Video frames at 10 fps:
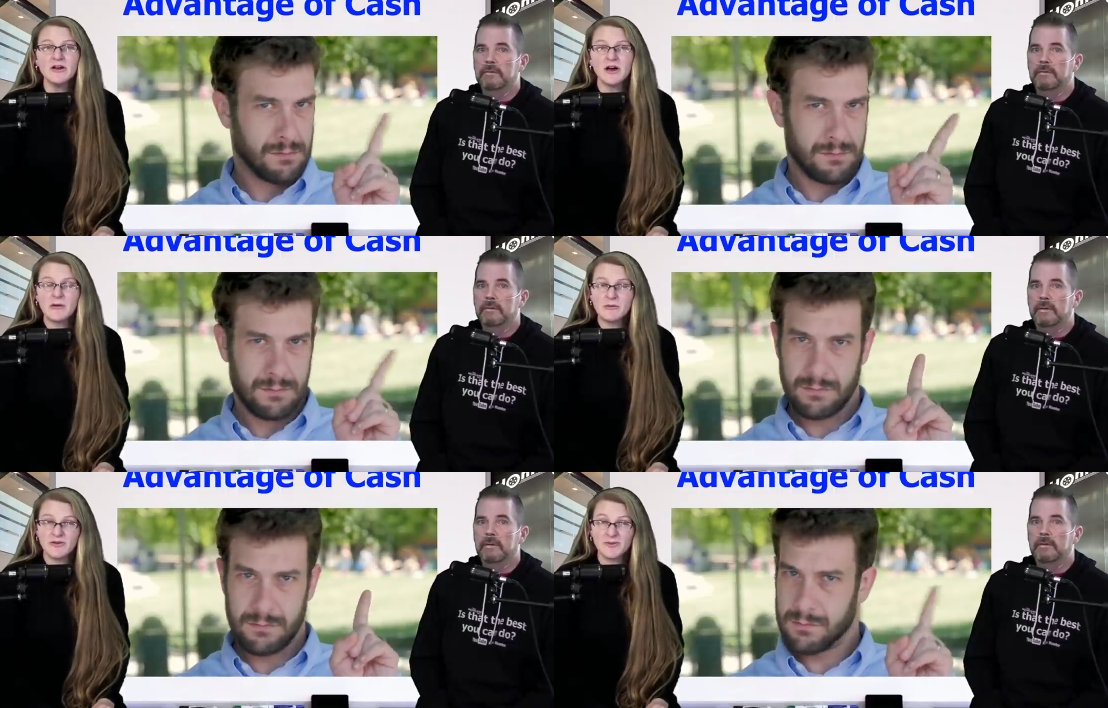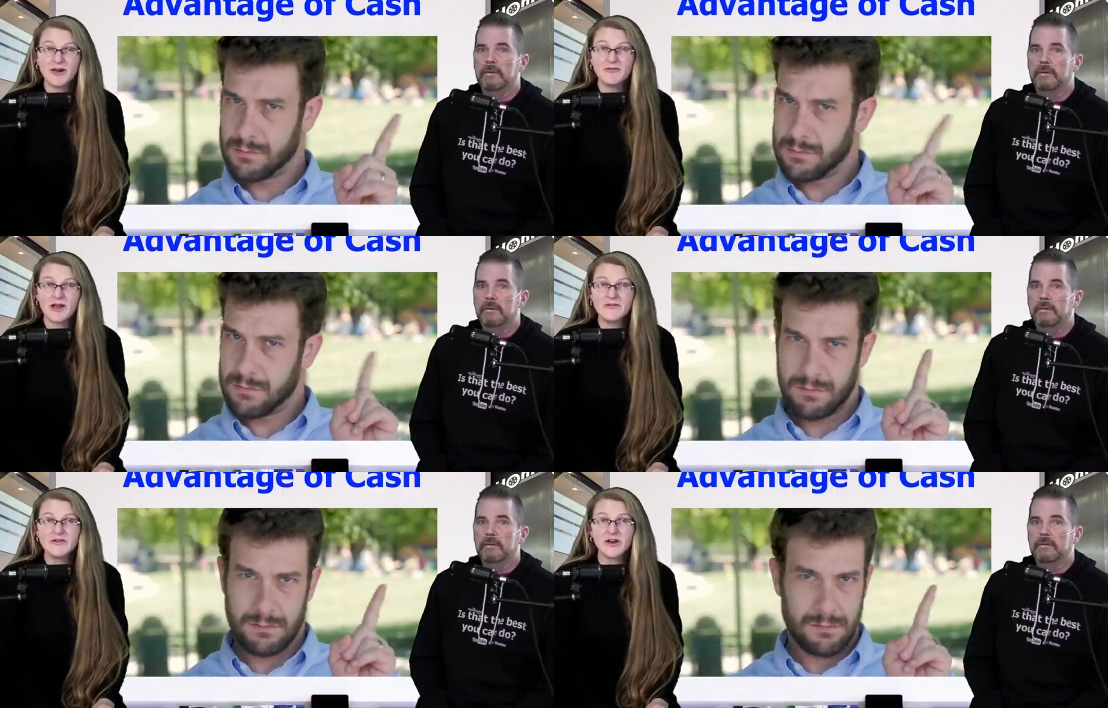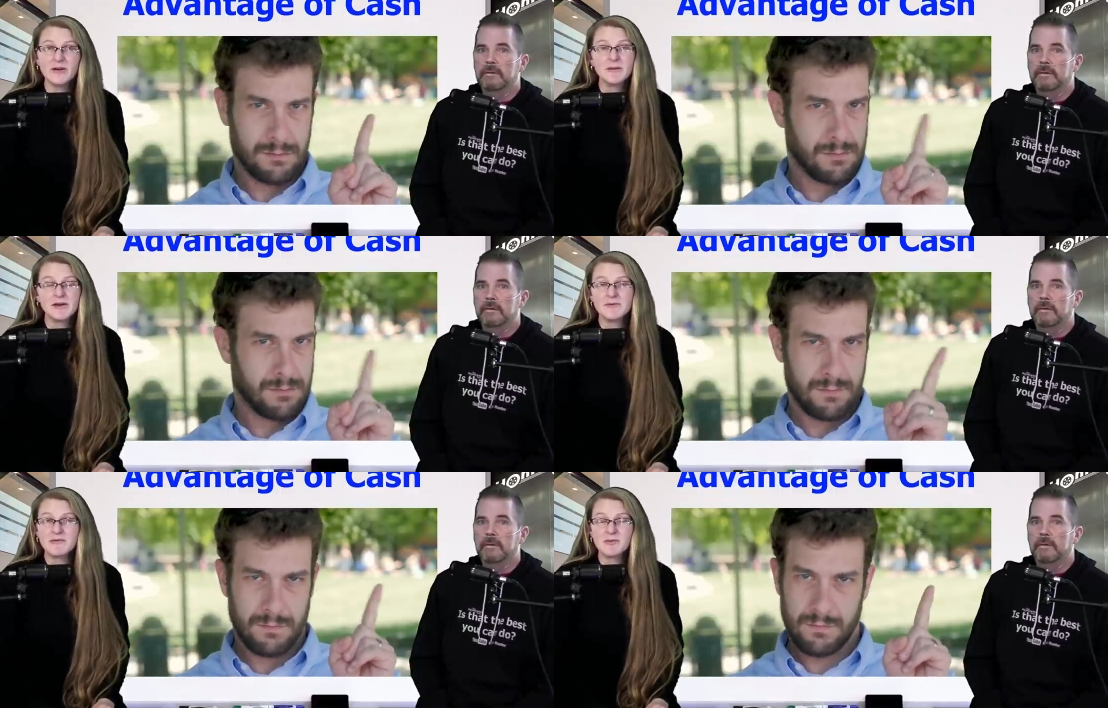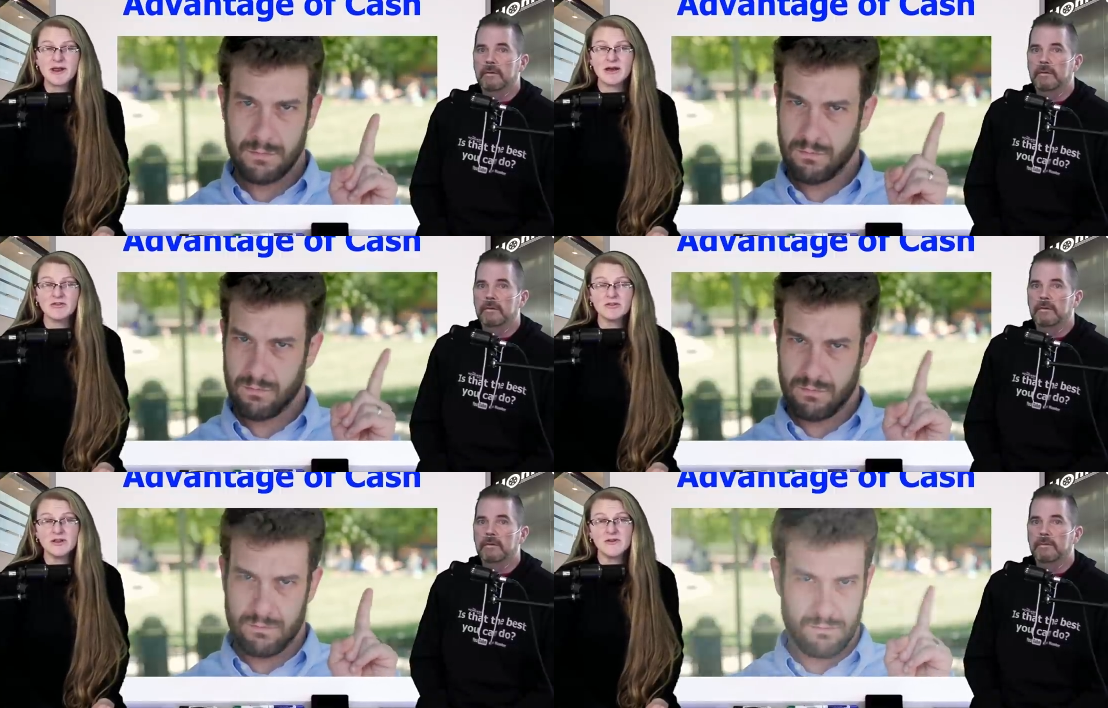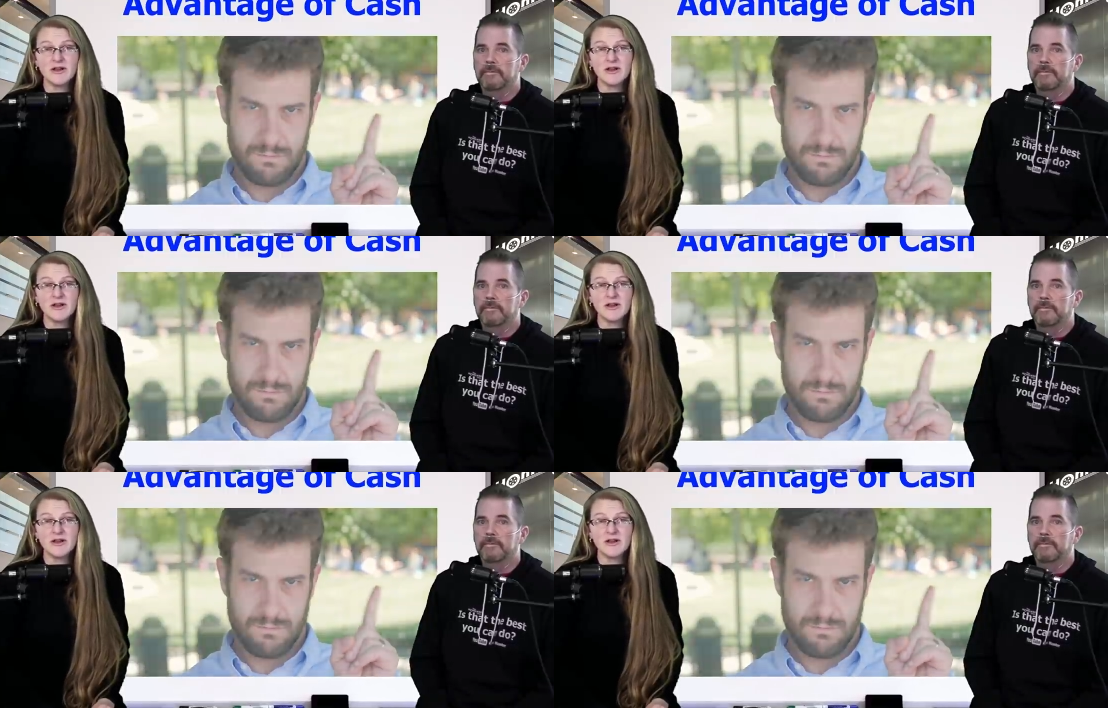Speaker 1: I'm respectful every time and I've never been asked to leave